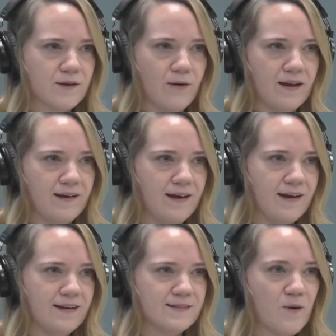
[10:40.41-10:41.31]
Go ahead and get
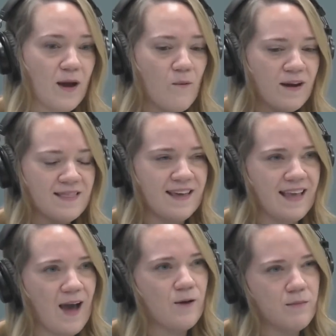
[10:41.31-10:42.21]
it. So I wanted the
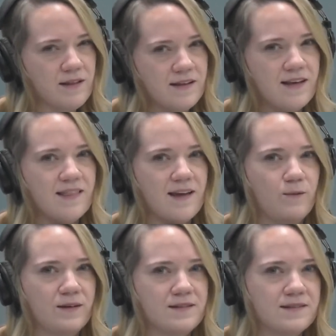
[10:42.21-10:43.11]
accountability that
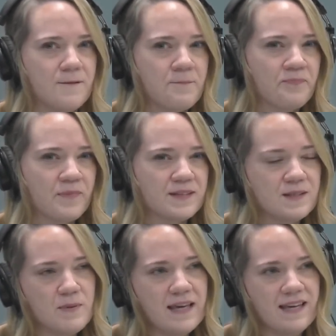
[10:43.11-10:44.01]
was
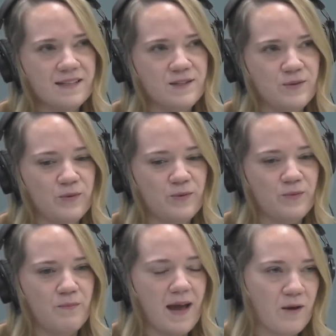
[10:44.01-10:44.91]
speaking
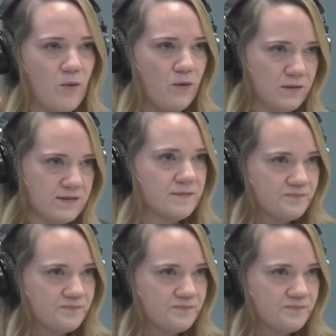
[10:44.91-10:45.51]
to my goals